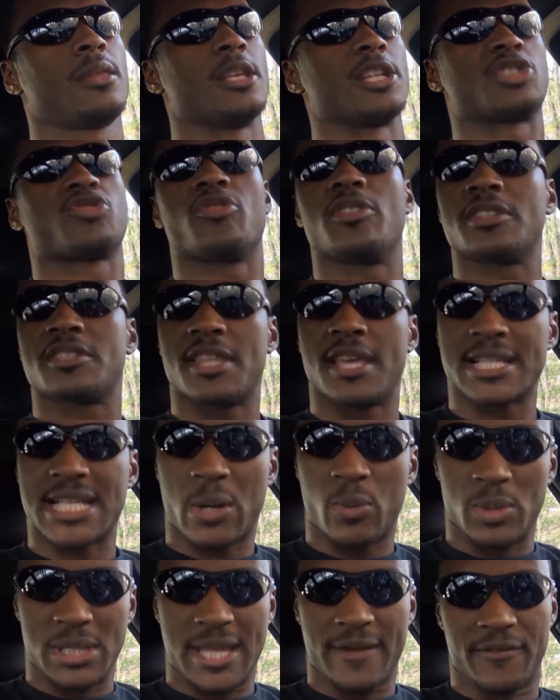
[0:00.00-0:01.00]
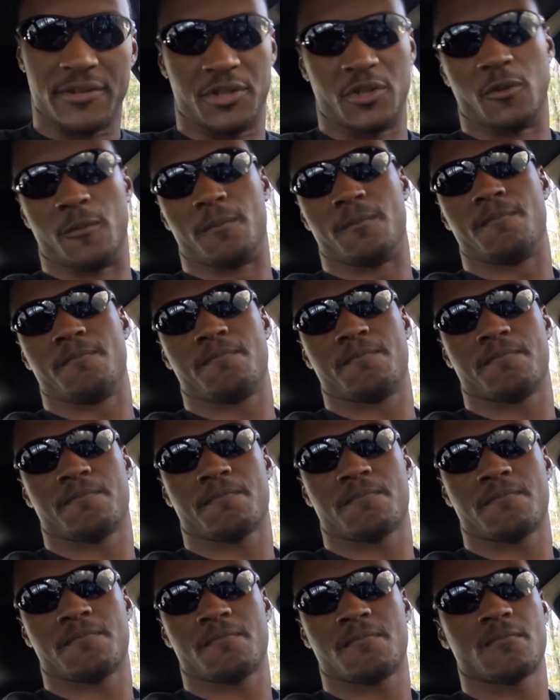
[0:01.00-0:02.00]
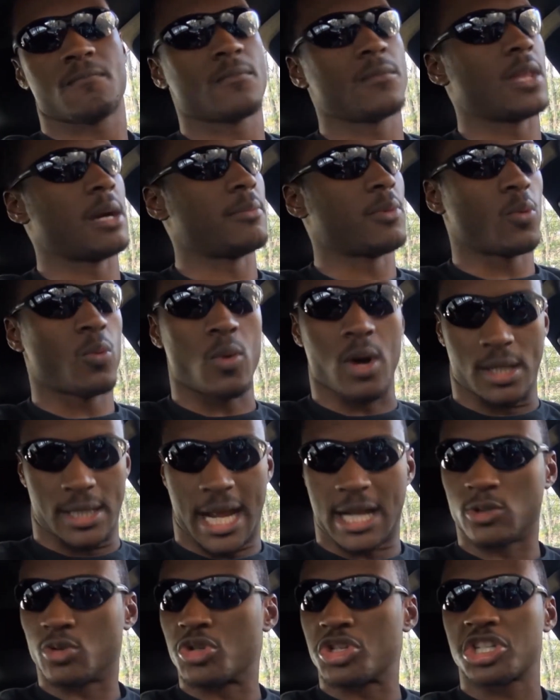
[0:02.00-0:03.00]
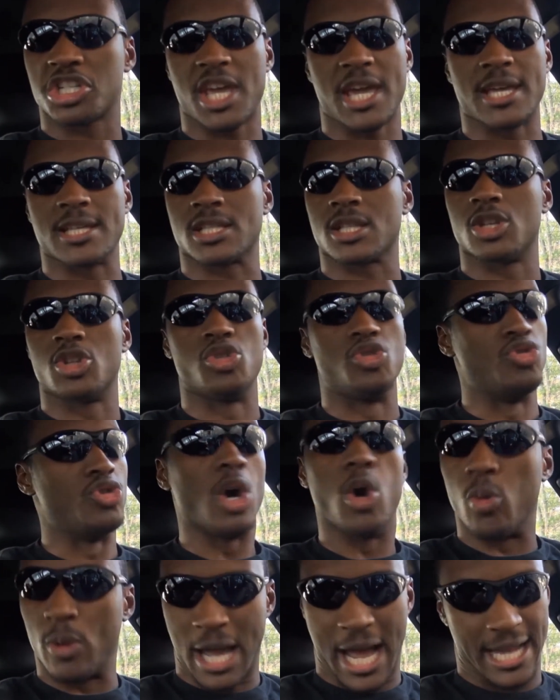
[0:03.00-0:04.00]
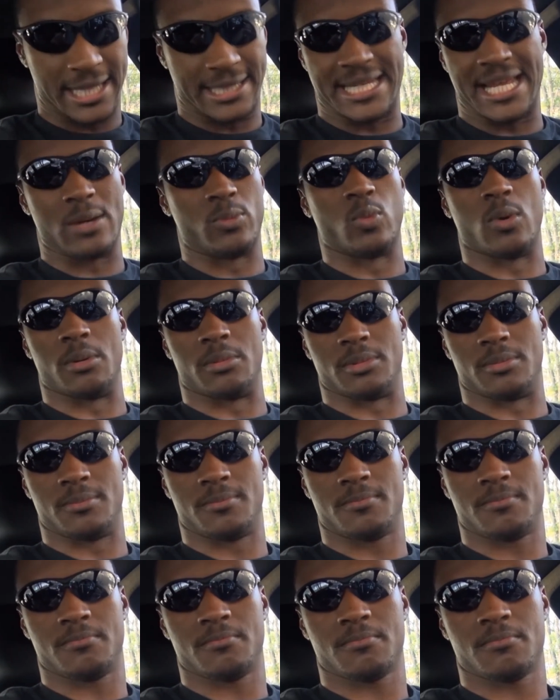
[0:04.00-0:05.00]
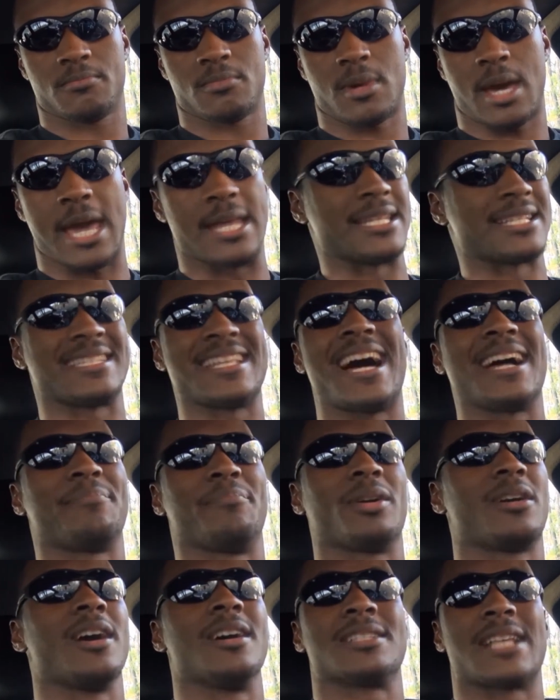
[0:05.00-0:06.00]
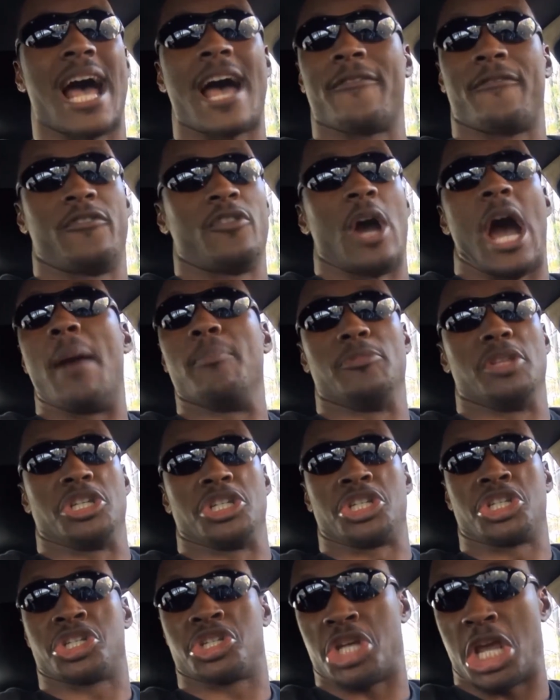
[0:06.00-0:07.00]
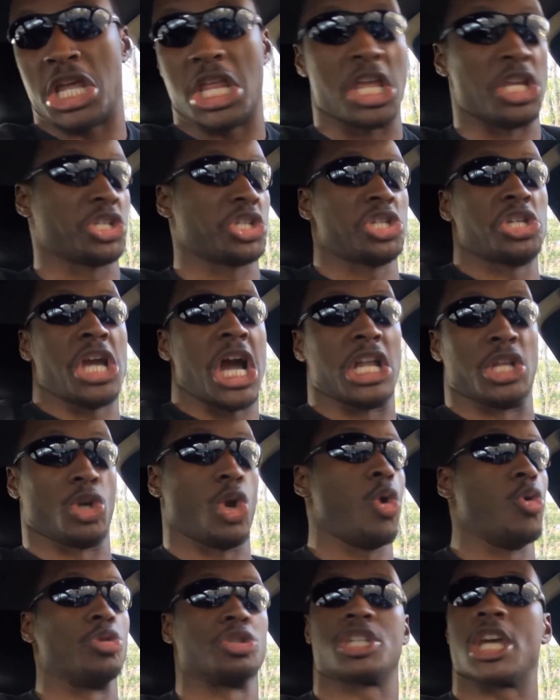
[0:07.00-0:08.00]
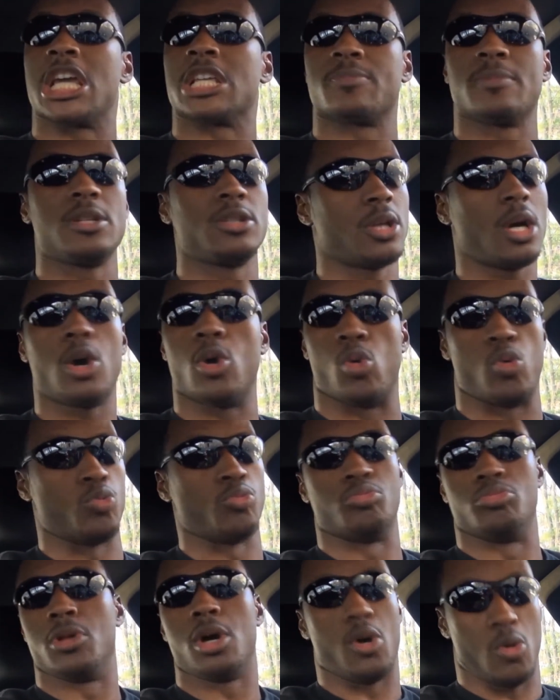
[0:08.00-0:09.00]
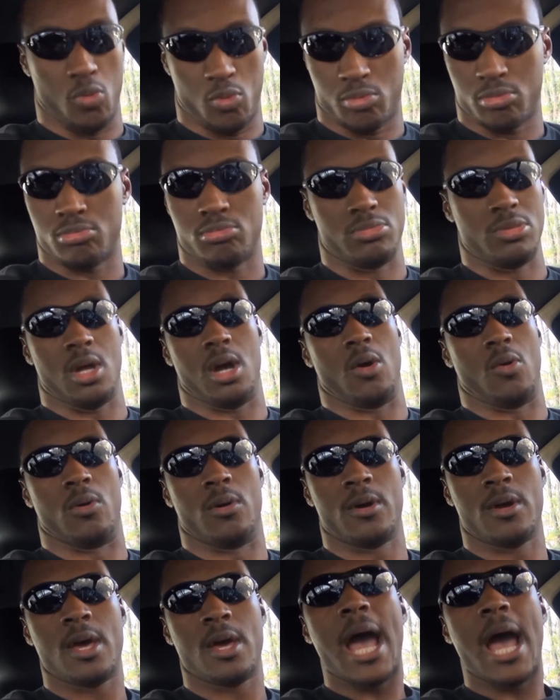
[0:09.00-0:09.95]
There's three things I will never do. Number one, I don't chase no goddamn woman. And it's not because I feel I'm the shit and she gotta go and chase me. No, no, no.